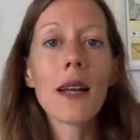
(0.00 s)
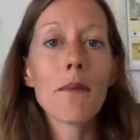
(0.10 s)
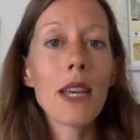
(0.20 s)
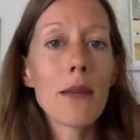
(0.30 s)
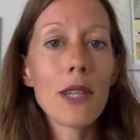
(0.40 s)

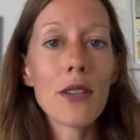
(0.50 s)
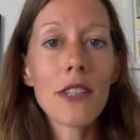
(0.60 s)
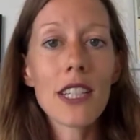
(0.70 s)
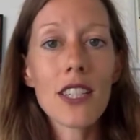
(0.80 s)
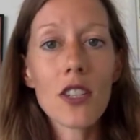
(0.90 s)
Maybe you
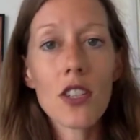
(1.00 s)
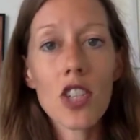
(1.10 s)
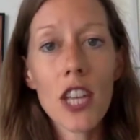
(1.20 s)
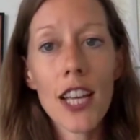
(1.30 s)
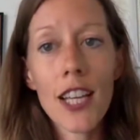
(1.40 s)
need to
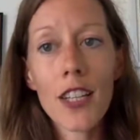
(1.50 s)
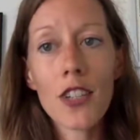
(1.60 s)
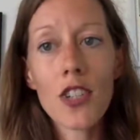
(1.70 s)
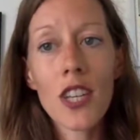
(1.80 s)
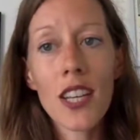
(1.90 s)

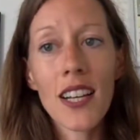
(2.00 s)
change.